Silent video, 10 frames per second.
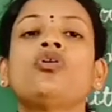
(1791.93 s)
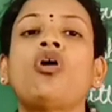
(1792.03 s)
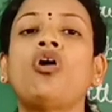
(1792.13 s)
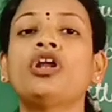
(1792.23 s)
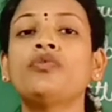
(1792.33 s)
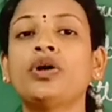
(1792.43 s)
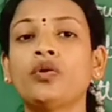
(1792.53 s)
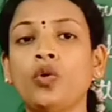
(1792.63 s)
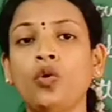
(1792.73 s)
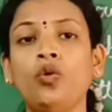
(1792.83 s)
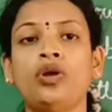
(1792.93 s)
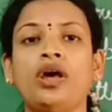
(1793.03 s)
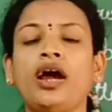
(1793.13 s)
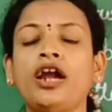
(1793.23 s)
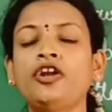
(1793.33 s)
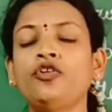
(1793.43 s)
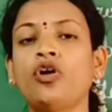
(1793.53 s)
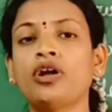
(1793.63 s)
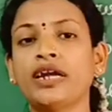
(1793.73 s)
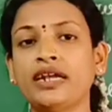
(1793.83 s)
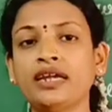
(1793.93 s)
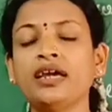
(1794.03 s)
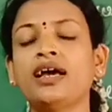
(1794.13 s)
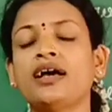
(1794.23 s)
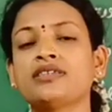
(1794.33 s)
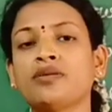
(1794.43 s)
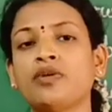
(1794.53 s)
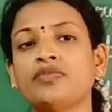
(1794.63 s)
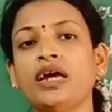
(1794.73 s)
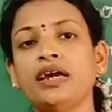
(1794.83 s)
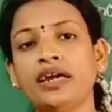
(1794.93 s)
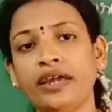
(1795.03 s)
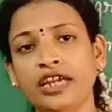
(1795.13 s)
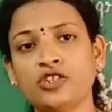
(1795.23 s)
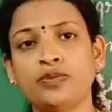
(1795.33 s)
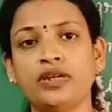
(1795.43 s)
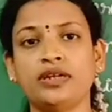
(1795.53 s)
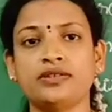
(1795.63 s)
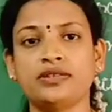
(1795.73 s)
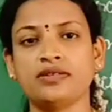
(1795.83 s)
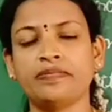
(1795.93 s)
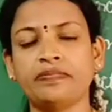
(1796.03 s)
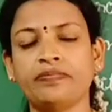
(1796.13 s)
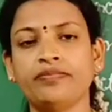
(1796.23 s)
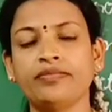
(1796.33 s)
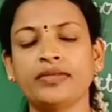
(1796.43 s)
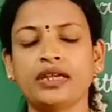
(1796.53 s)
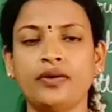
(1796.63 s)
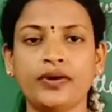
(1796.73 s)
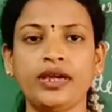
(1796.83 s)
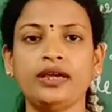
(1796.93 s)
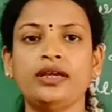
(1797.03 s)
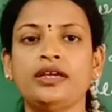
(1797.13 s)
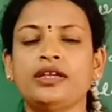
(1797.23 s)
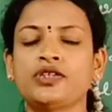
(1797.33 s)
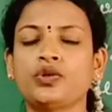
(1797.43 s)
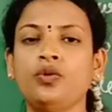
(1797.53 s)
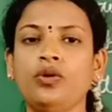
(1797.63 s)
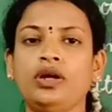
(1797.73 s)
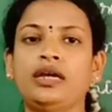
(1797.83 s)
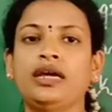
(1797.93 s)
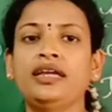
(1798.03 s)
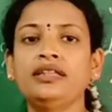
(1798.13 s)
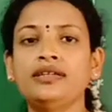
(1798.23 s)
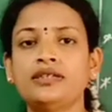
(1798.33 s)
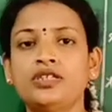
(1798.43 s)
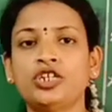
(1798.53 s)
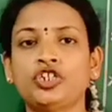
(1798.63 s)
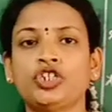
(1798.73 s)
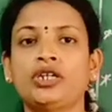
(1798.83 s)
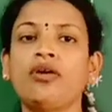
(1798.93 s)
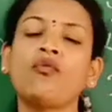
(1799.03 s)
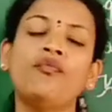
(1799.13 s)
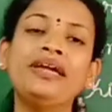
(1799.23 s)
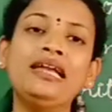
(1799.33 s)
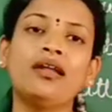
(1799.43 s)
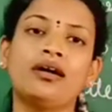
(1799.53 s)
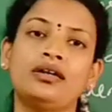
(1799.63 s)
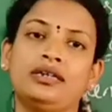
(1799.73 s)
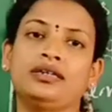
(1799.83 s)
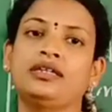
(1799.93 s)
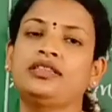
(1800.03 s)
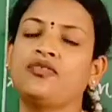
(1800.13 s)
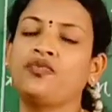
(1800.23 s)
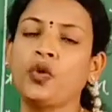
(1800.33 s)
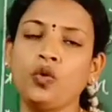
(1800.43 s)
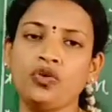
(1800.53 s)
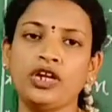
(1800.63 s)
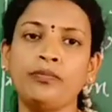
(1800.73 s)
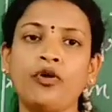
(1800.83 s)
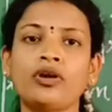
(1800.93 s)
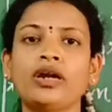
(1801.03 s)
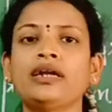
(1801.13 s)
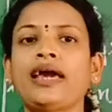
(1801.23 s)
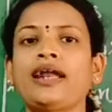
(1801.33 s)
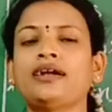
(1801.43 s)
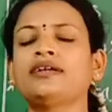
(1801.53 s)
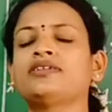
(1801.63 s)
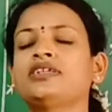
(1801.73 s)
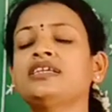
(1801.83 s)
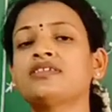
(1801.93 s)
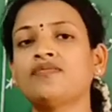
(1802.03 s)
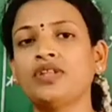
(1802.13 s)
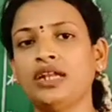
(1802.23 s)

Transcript: on your own and you are getting some of the experience. Okay, so in this session we learned the 4 important characteristics of the